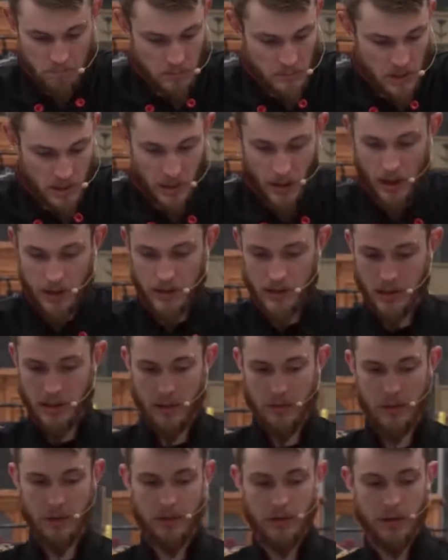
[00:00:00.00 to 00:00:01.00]
Sky's the
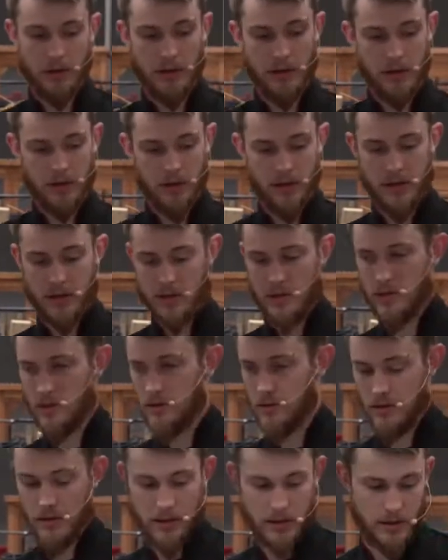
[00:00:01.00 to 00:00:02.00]
limit, really.
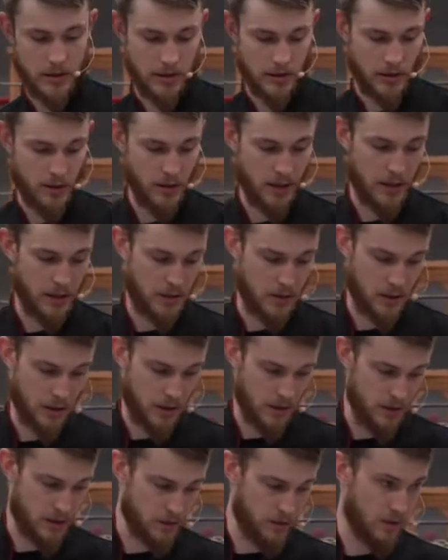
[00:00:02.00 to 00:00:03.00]
This is a great
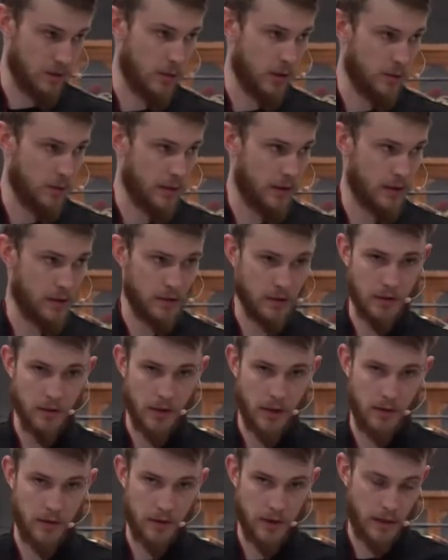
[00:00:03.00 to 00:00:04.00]
cheese for what we're going to do
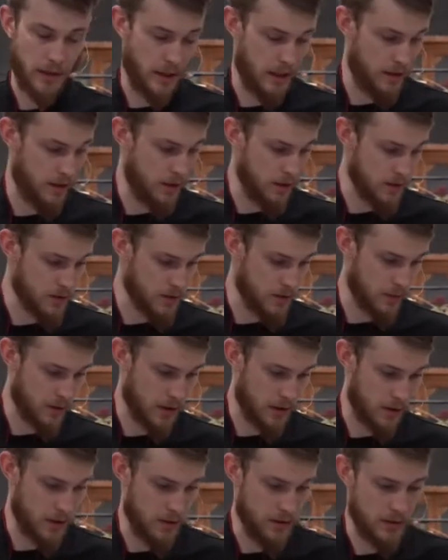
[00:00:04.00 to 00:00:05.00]
here today, though, so we're
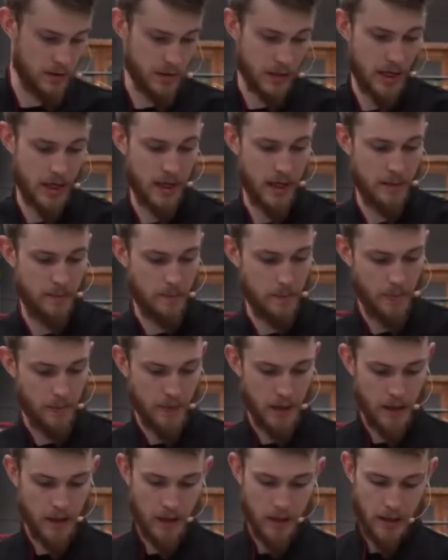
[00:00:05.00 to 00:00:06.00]
going to use that.
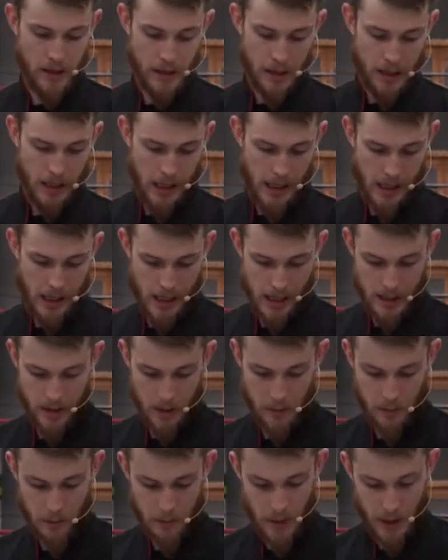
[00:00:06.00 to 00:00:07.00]

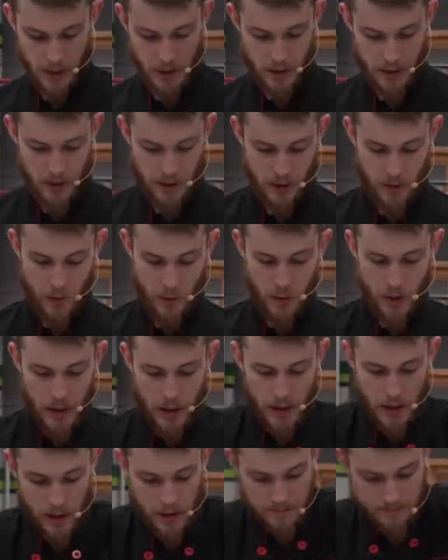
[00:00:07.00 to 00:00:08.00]
Your butter, you want
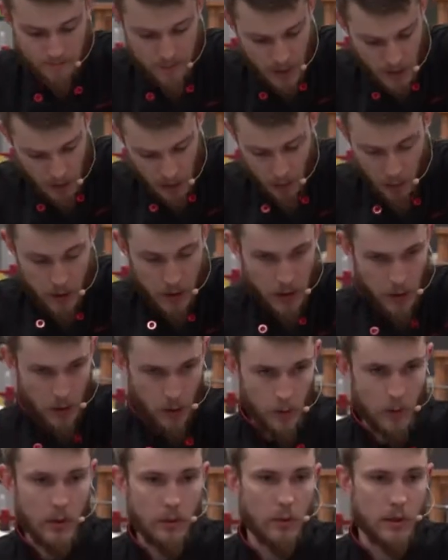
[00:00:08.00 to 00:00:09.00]
to
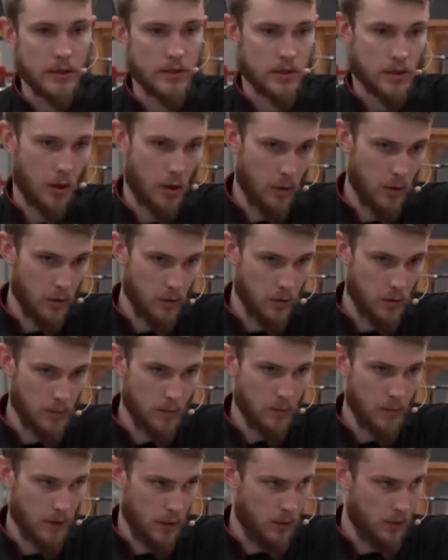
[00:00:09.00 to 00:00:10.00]
cube it when it's cold,
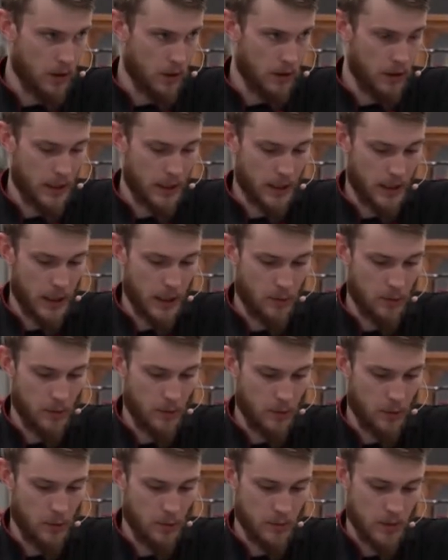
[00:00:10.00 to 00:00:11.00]
but you want to let it come to
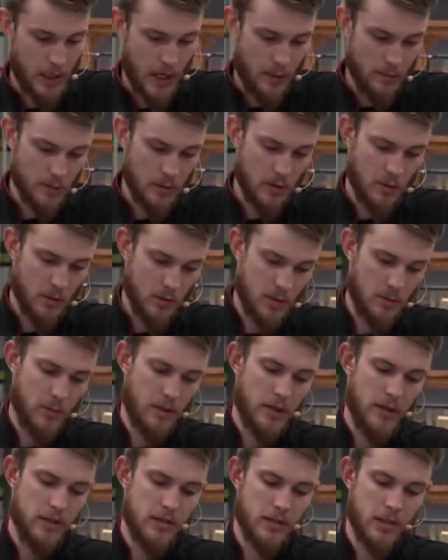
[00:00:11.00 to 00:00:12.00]
room temp so it's
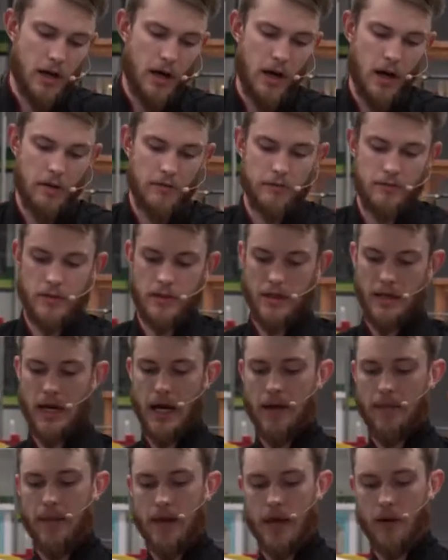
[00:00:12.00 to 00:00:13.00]
pretty soft.
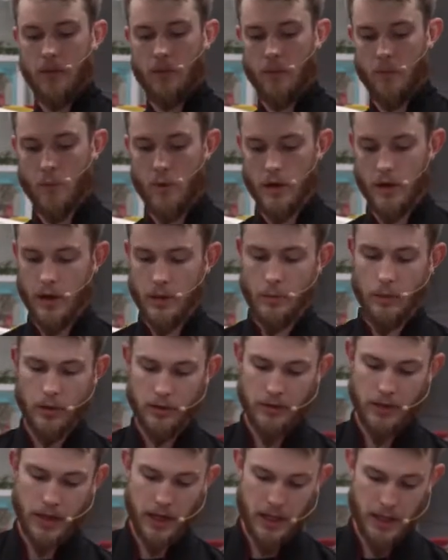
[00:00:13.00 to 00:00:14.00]
And then we're going to
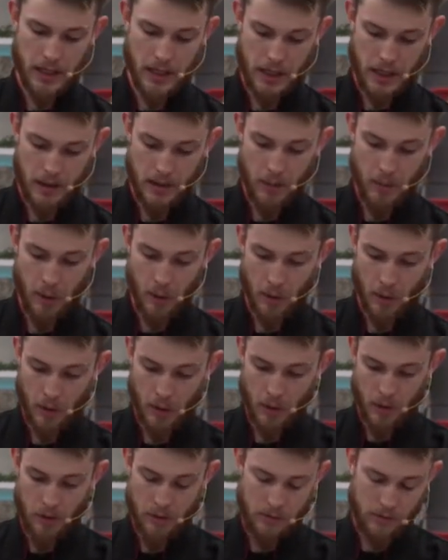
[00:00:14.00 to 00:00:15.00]
put that in the
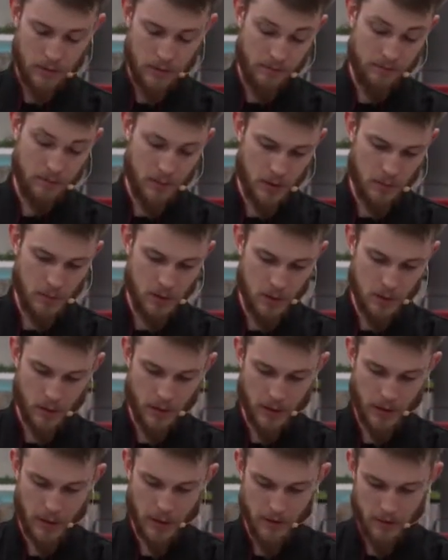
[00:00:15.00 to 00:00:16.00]
bowl, the
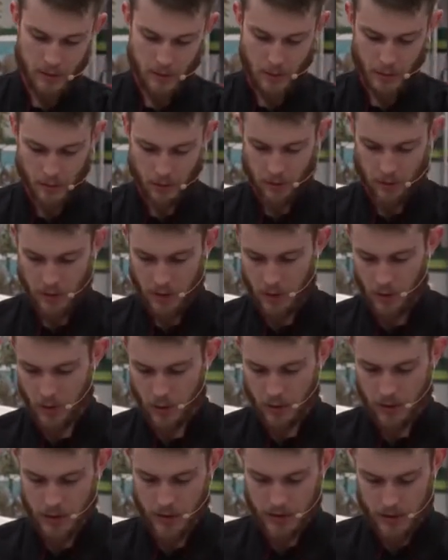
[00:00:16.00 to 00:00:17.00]
majority of it, about
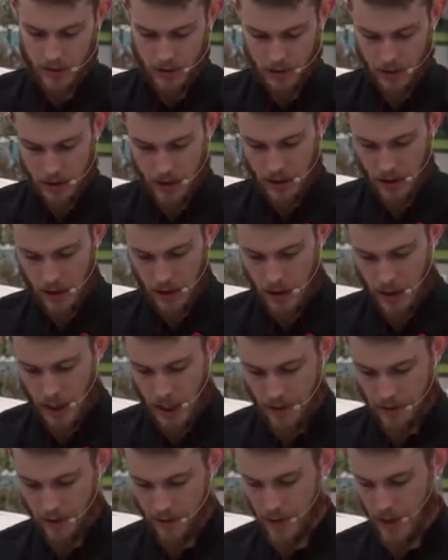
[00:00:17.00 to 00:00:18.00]
3/4.
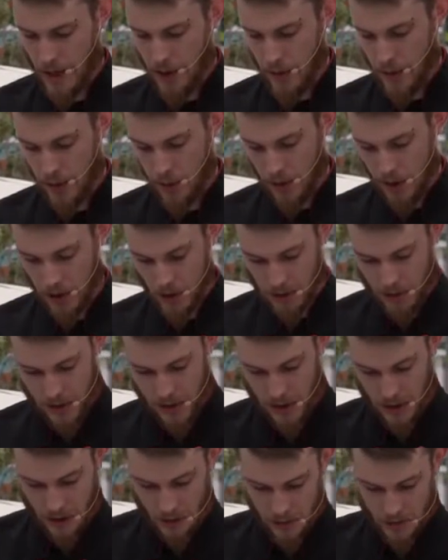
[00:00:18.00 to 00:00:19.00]
And then that way when our
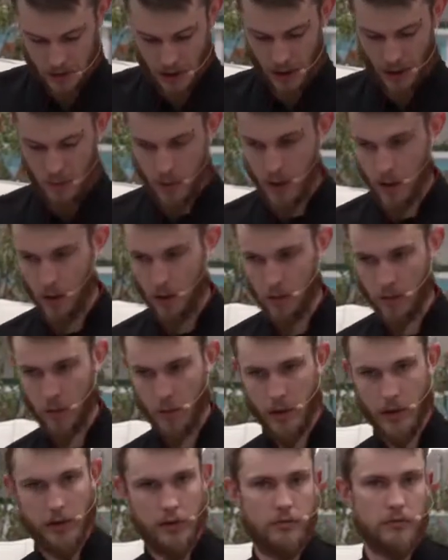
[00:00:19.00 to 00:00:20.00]
potatoes come out,
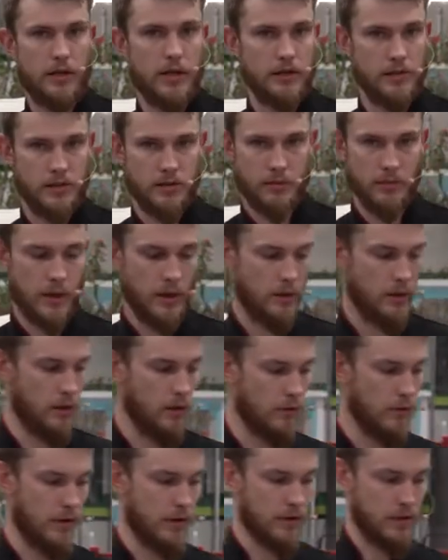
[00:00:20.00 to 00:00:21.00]
we're going to rice them right
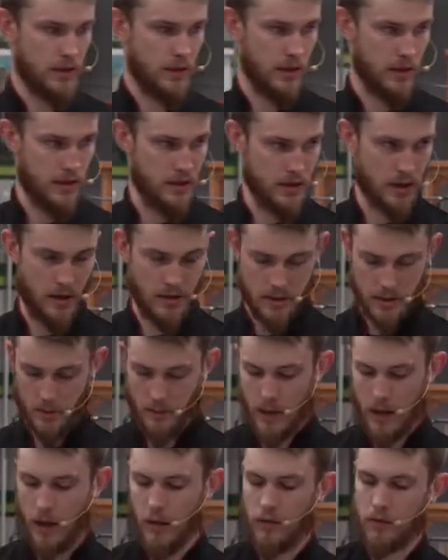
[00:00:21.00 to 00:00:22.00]
over. It's going to start to
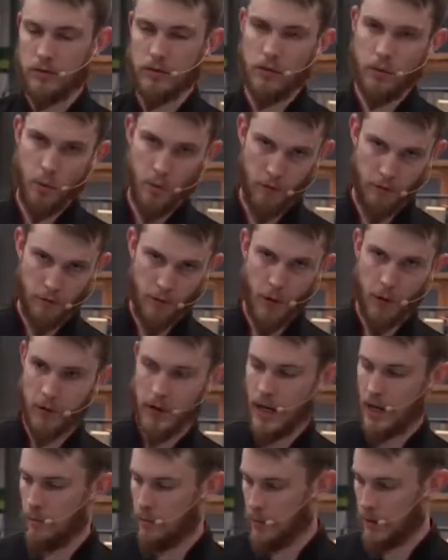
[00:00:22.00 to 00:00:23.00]
melt. We'll fold
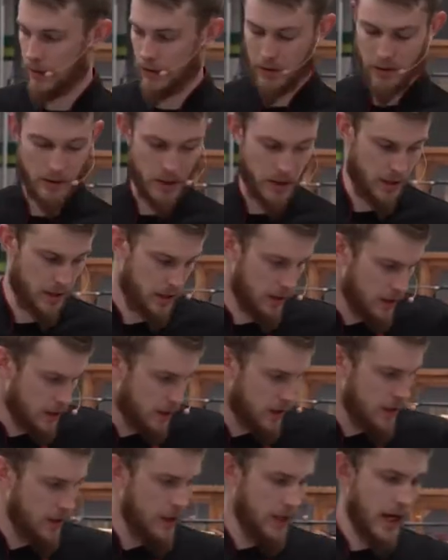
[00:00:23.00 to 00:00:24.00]
that butter in,
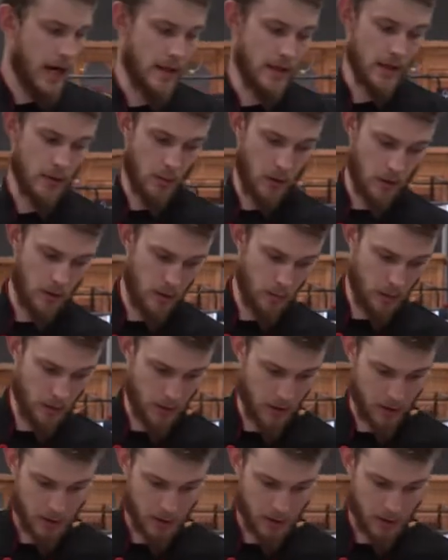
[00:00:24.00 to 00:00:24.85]
and then we're going to put our